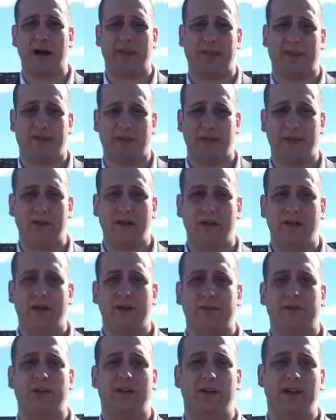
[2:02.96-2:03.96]

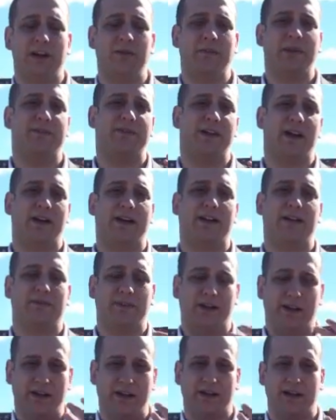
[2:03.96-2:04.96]
month. So you need to be very,
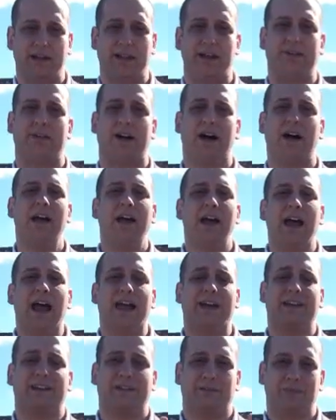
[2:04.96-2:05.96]
very clever
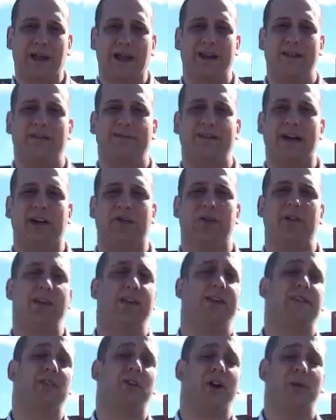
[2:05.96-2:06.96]
and explain to the factory
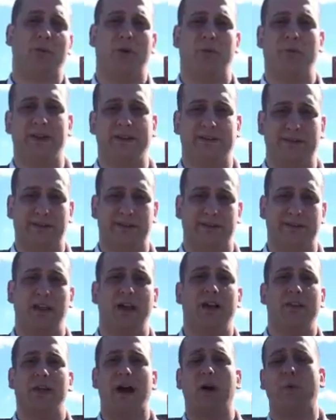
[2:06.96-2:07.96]
there's a lot more business.
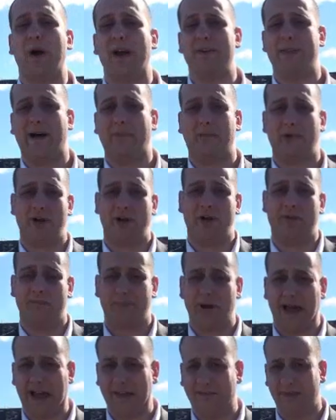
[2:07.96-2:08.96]
That way they'll
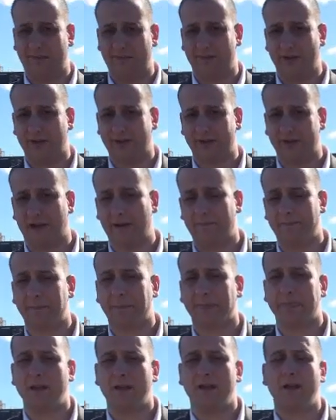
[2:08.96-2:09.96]
behave the first time.
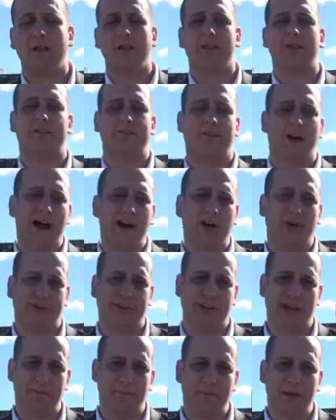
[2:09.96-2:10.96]
The final
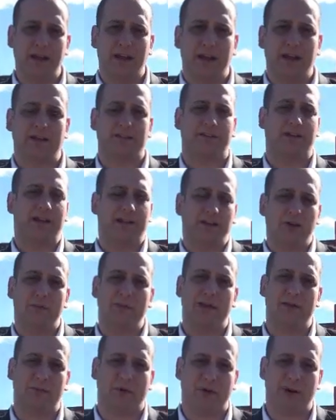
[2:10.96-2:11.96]
tip is a little
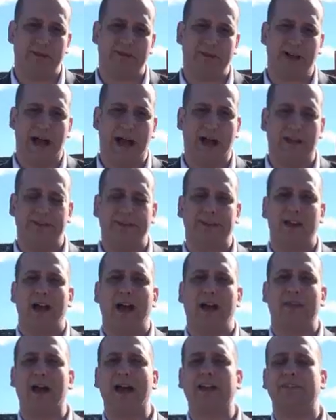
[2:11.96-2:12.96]
bit more advanced,
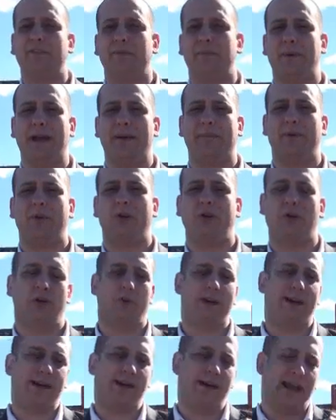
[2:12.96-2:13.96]
and that's for people who
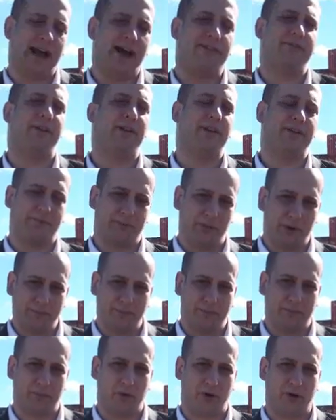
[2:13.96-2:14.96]
already have
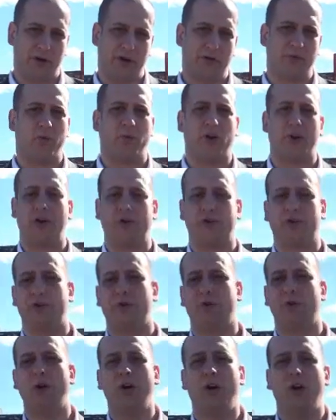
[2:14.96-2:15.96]
imported 1 or
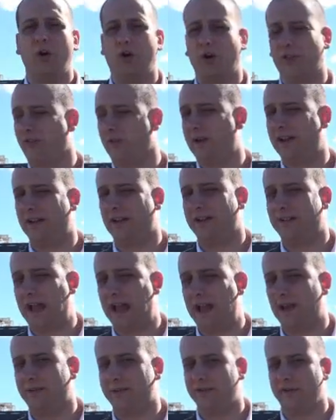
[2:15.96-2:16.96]
2 or 3
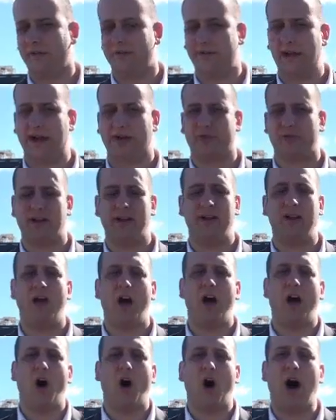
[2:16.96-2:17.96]
containers from a factory.
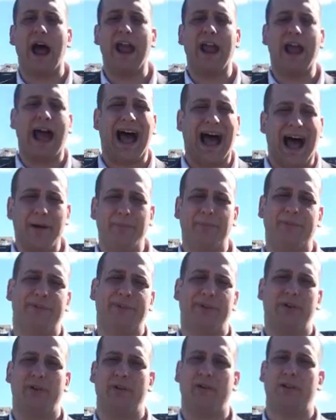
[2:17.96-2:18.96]
I
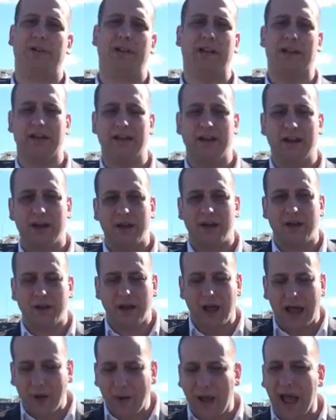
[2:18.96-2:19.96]
absolutely
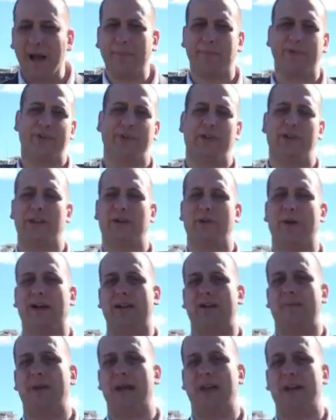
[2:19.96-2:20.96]

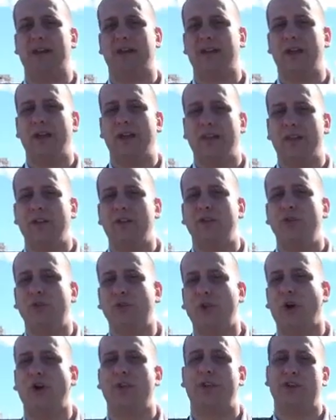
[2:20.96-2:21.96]
recommend that you
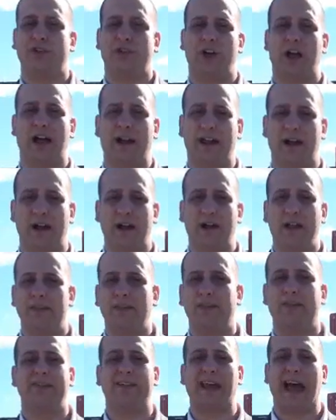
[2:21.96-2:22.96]
go to China.
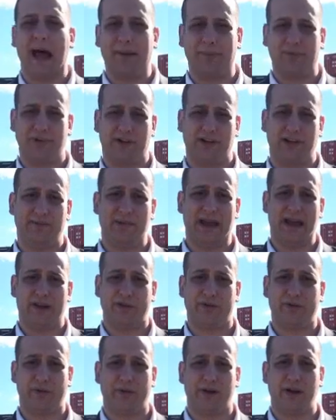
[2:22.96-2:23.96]
This is absolutely
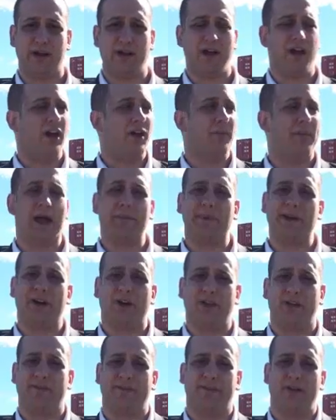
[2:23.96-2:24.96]
mandatory. Maybe
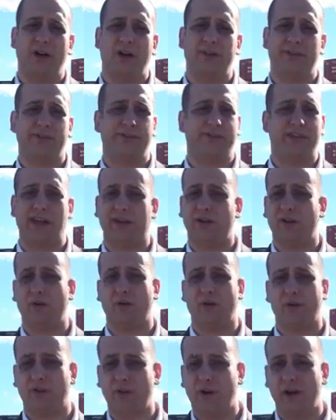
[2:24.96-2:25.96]
not the first, second
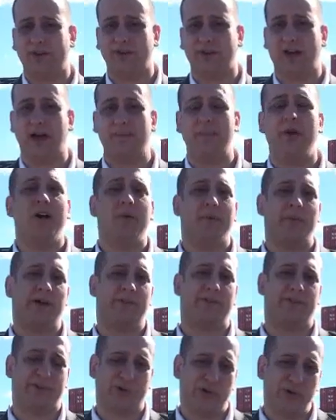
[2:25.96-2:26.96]
or third time,
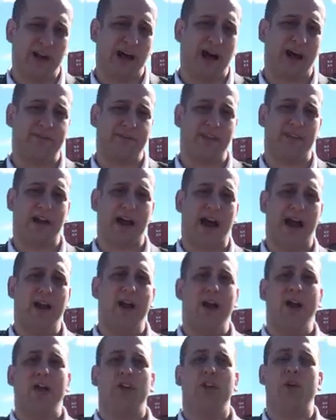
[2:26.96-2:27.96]
but soon after that,
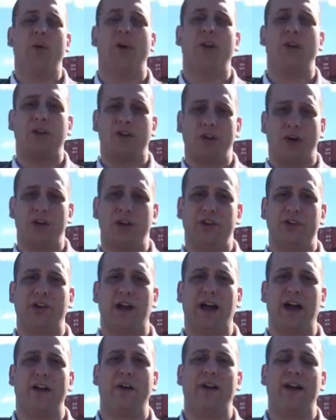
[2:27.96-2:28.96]
you want to go to
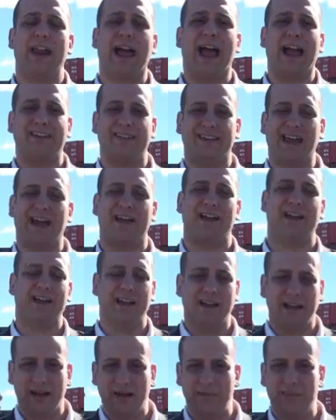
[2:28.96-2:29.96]
China
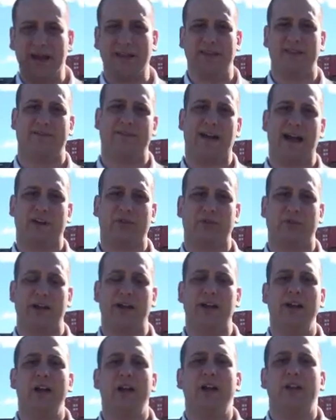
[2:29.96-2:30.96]
and meet the factory,